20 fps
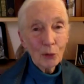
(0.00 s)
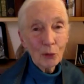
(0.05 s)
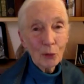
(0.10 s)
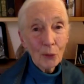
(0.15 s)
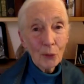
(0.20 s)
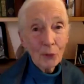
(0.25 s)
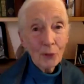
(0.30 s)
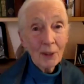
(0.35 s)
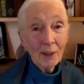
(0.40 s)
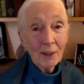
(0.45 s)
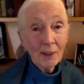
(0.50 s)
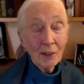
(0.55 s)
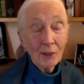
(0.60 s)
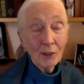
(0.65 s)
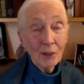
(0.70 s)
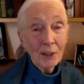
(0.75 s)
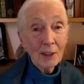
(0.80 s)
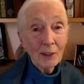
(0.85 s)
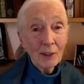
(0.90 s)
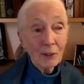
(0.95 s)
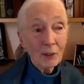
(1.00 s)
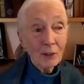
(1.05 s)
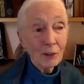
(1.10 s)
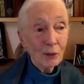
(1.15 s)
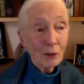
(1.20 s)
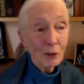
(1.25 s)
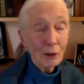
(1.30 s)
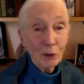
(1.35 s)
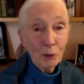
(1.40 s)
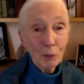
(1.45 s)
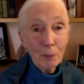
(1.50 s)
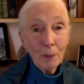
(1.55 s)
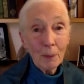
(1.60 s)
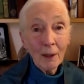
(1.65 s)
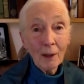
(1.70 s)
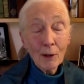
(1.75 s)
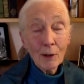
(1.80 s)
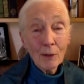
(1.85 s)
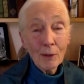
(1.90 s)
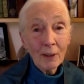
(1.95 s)
zoonotic diseases are
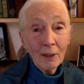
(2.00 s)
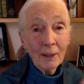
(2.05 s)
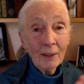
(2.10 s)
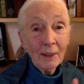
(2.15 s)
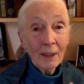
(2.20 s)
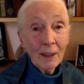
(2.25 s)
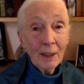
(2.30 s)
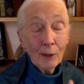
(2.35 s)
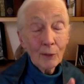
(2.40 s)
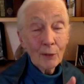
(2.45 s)
spillover